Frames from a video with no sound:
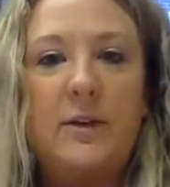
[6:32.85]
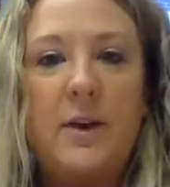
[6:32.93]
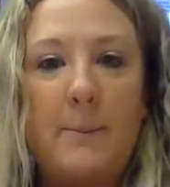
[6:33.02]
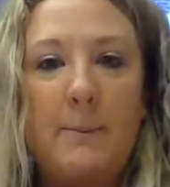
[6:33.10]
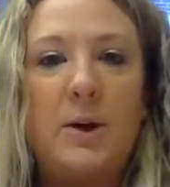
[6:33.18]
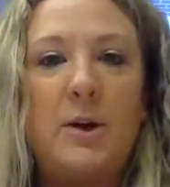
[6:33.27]

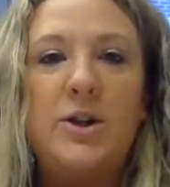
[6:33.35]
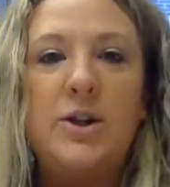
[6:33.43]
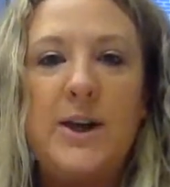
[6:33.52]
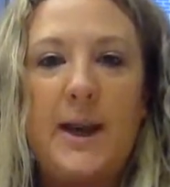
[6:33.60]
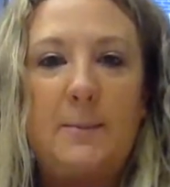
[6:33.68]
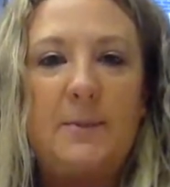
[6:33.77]
numbers,
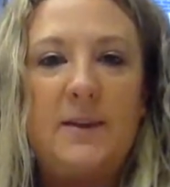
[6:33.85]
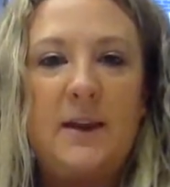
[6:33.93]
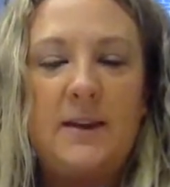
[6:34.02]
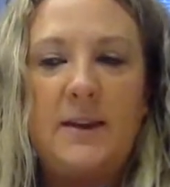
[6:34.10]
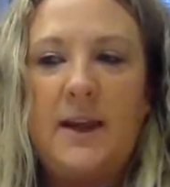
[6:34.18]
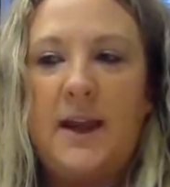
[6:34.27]
shapes
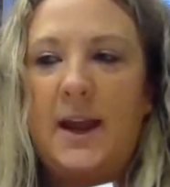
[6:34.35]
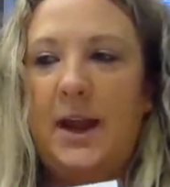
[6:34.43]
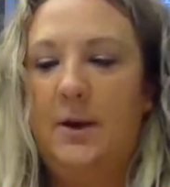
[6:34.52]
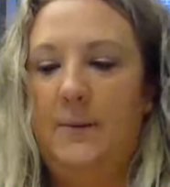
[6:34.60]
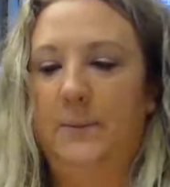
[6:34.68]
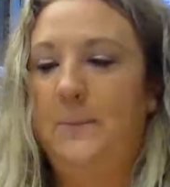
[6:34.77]
in the air.